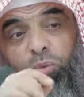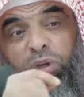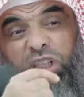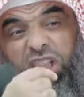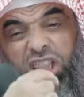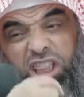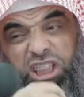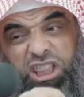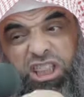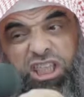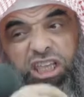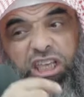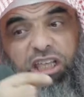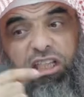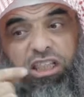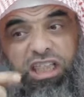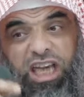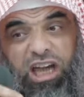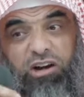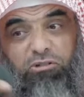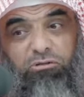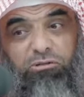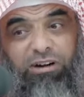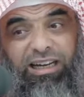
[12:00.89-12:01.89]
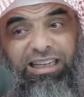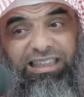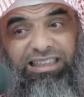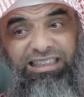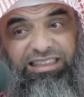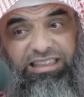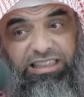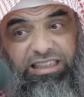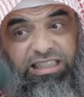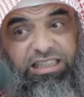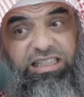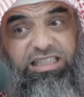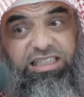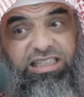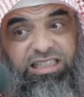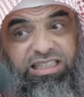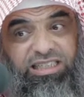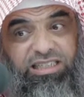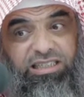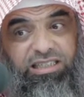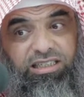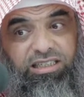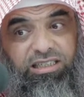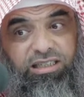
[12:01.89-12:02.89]
we think that right
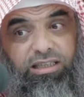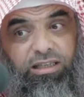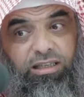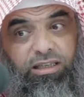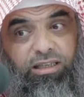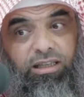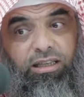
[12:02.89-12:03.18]
is,